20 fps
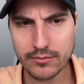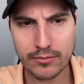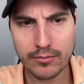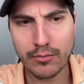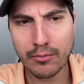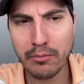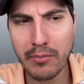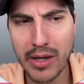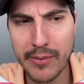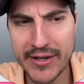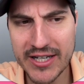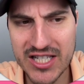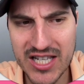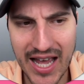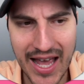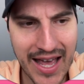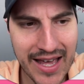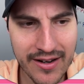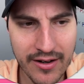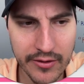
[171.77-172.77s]
maybe
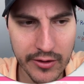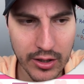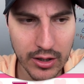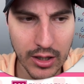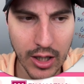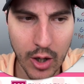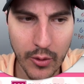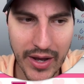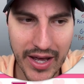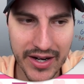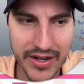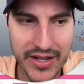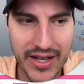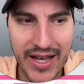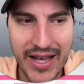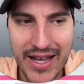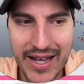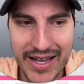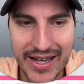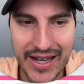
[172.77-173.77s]
10 on the low end
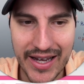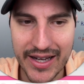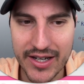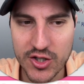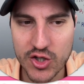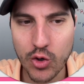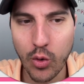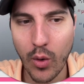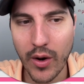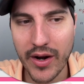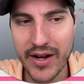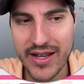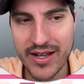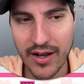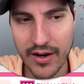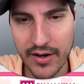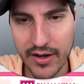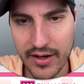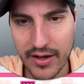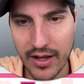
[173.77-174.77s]
and 20 on
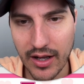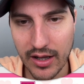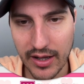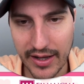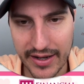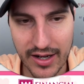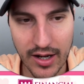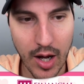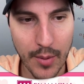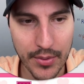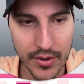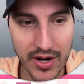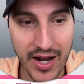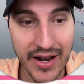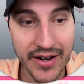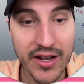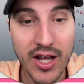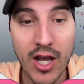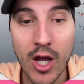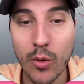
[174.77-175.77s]
an upper
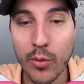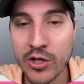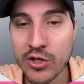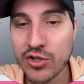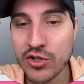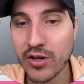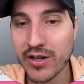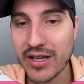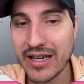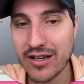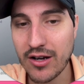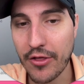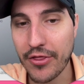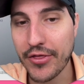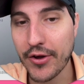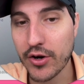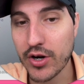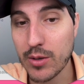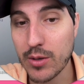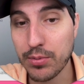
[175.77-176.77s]
end. When you start getting to
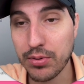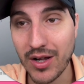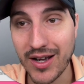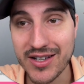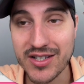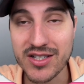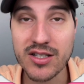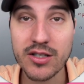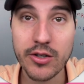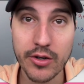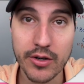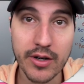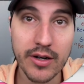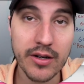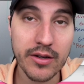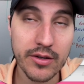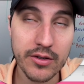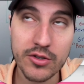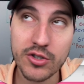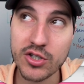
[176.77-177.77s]
30 plus, you're going
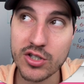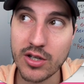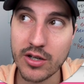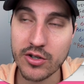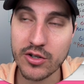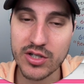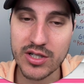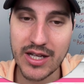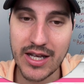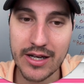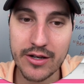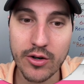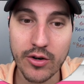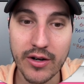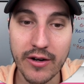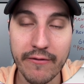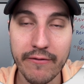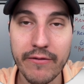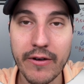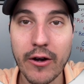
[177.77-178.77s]
to just understand you're in
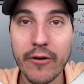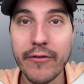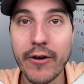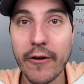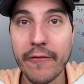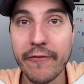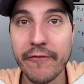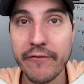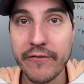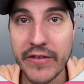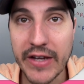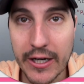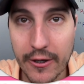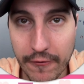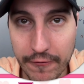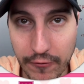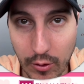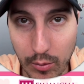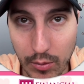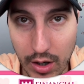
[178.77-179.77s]
a very, very
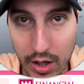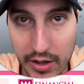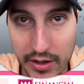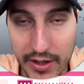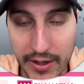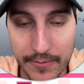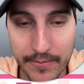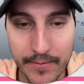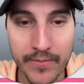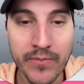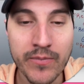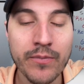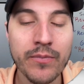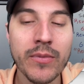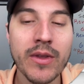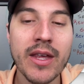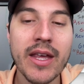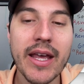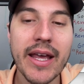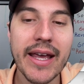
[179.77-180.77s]
fearful market.
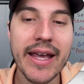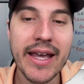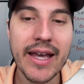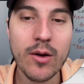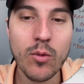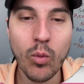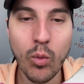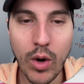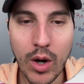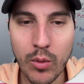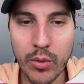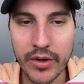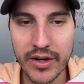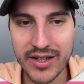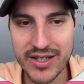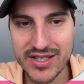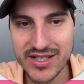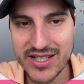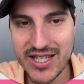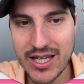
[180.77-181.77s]
And what we're going to
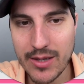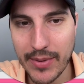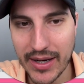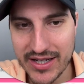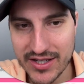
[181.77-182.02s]
see by